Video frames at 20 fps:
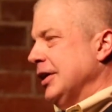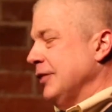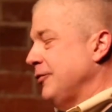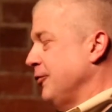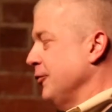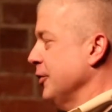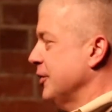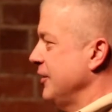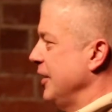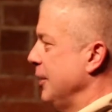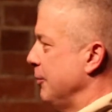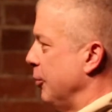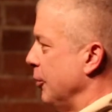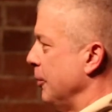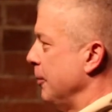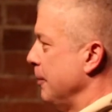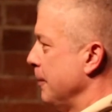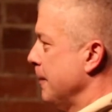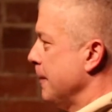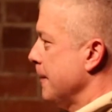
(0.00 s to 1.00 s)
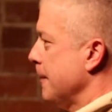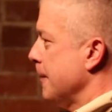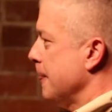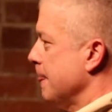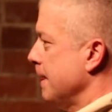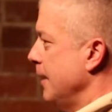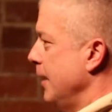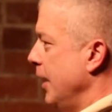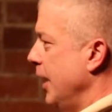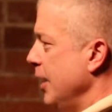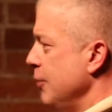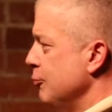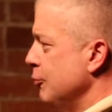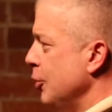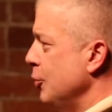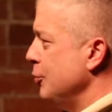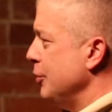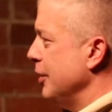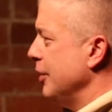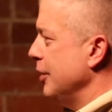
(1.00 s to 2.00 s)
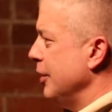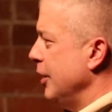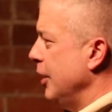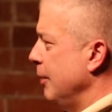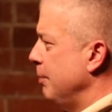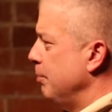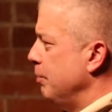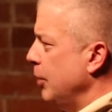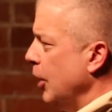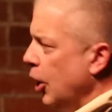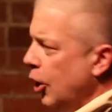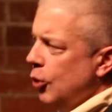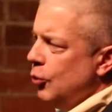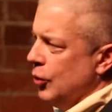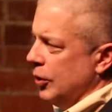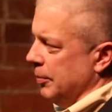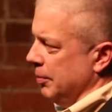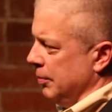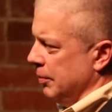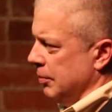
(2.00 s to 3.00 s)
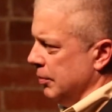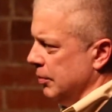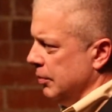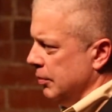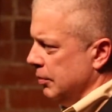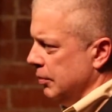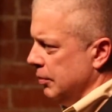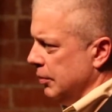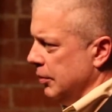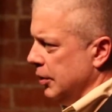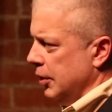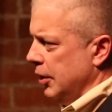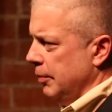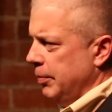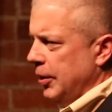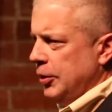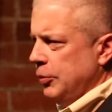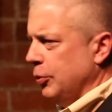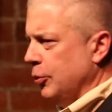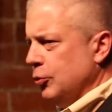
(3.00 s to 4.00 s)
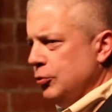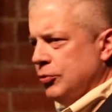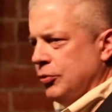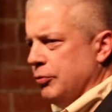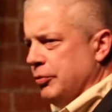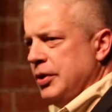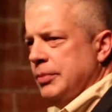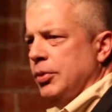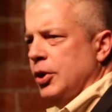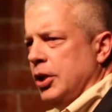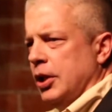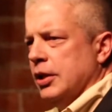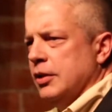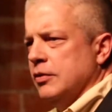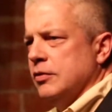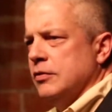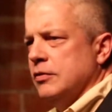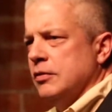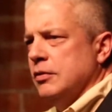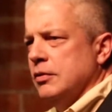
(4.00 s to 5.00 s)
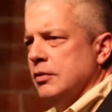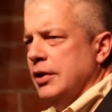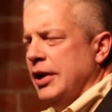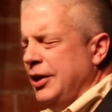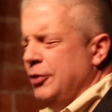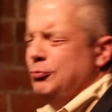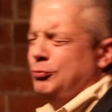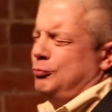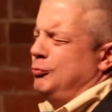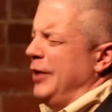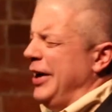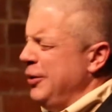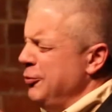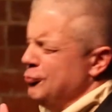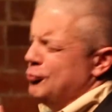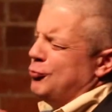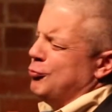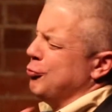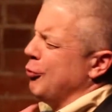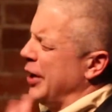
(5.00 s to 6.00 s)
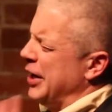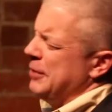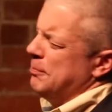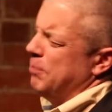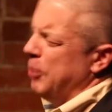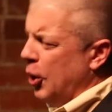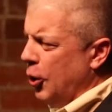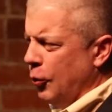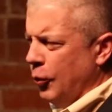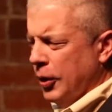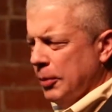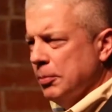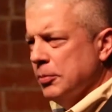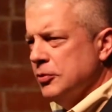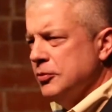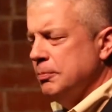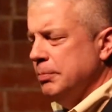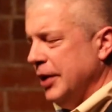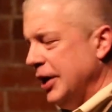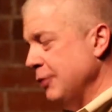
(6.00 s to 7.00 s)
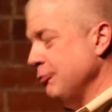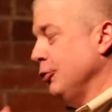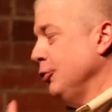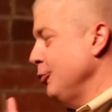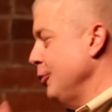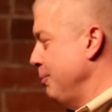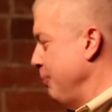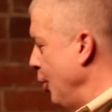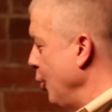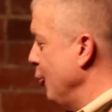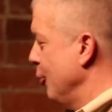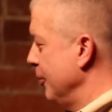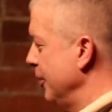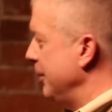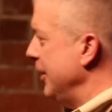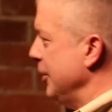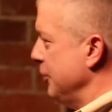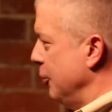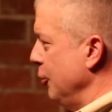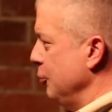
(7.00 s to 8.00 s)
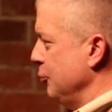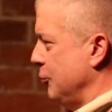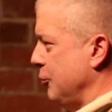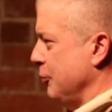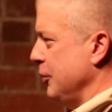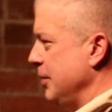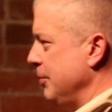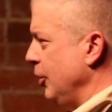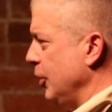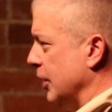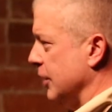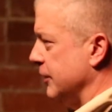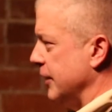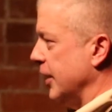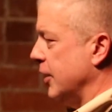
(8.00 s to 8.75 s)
For example, I wrote a poem about those 3 bullets. I don't write poems, but I wrote a poem about those 3 bullets.